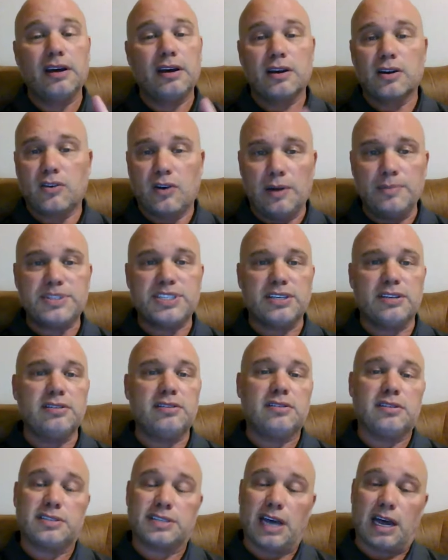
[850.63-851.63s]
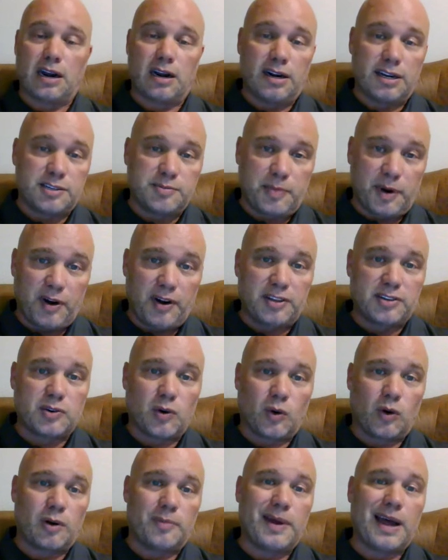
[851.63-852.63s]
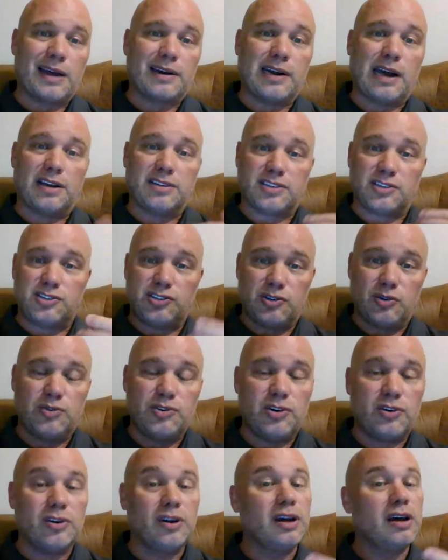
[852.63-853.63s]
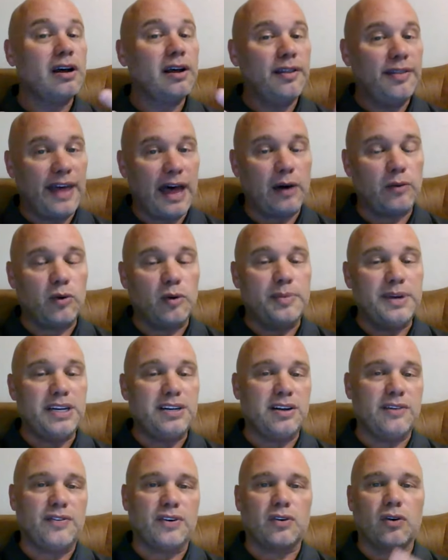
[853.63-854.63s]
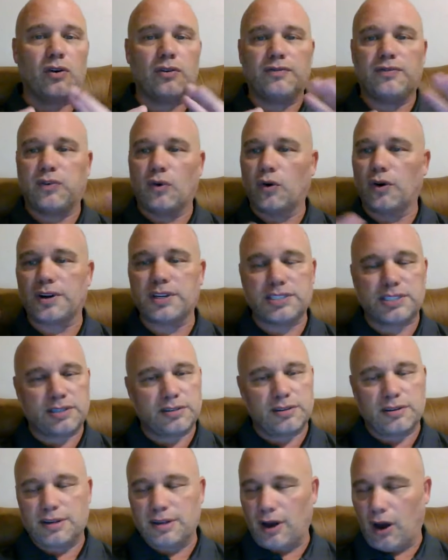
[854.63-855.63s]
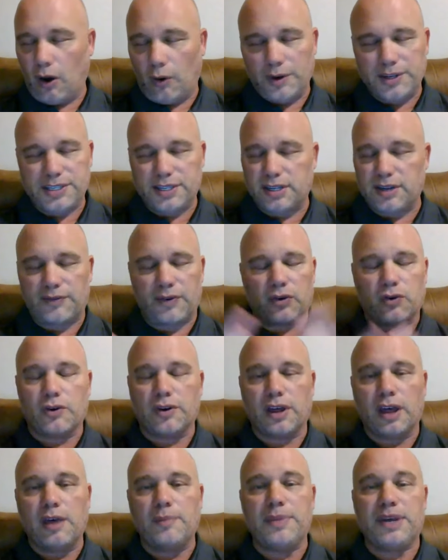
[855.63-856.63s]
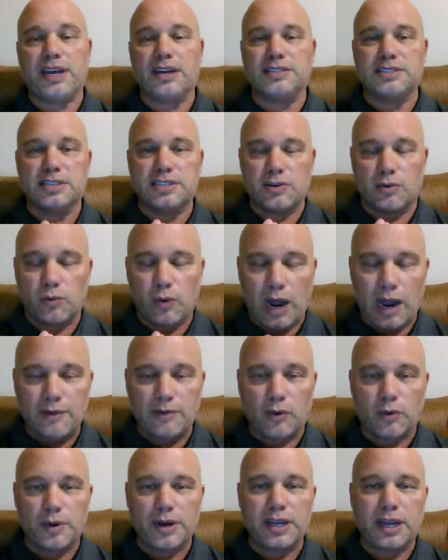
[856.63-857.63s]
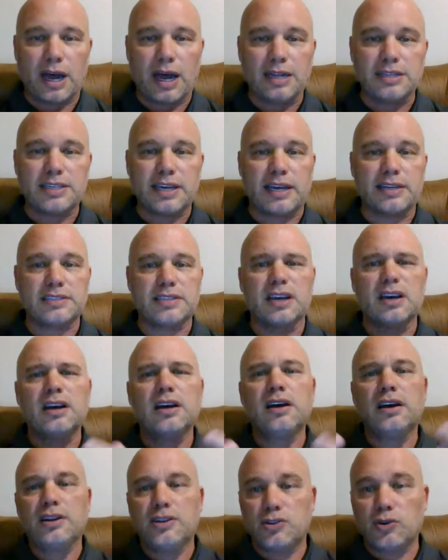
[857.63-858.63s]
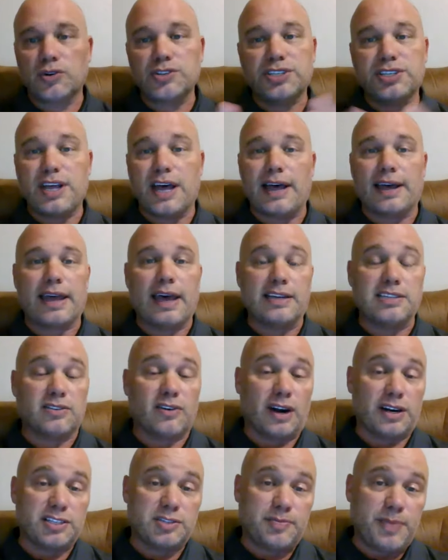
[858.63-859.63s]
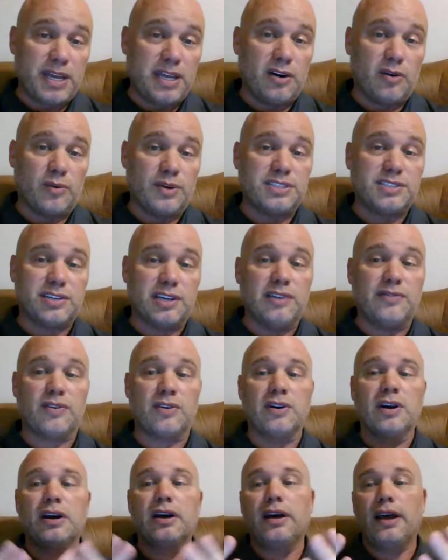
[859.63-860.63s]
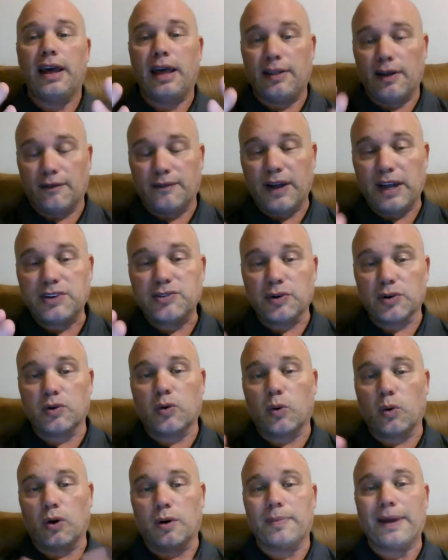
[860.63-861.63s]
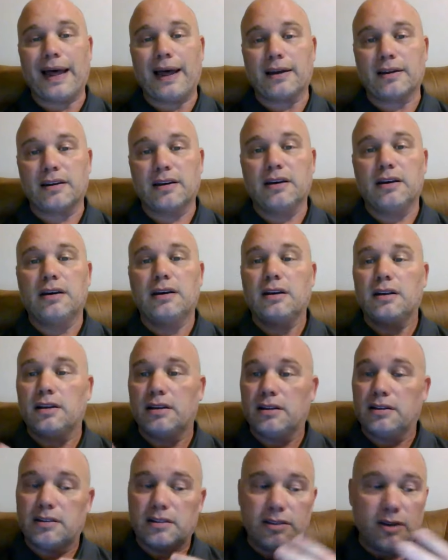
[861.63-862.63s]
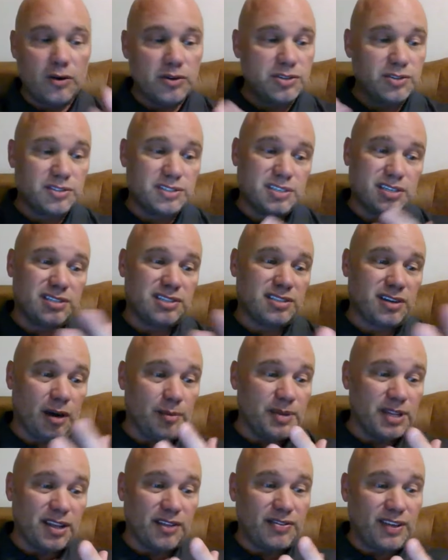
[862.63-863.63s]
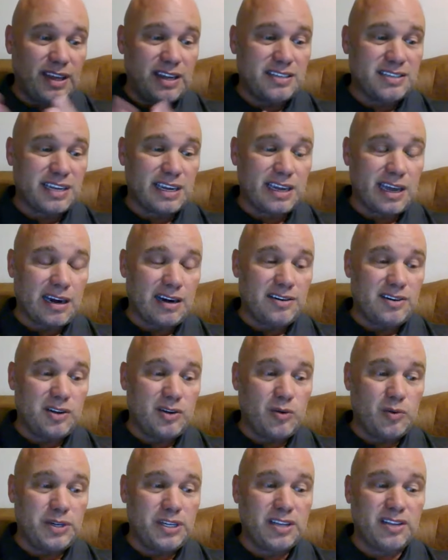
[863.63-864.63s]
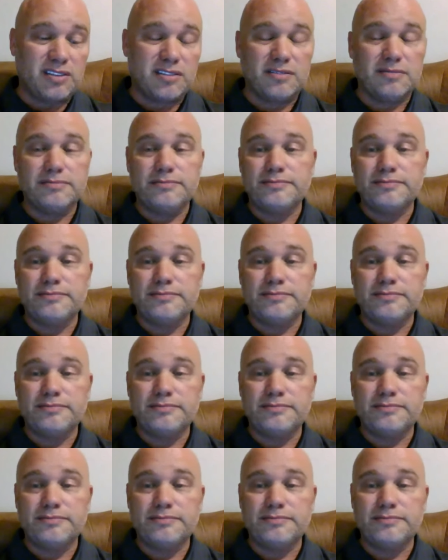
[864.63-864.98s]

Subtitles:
Clemson, he's got an experienced quarterback now. It's a junior. That will be difficult. Florida's always a difficult game because it's a rivalry contest. Georgia Tech has a lot of speed at receiver and a veteran quarterback. Those are just some of the things they got to deal with.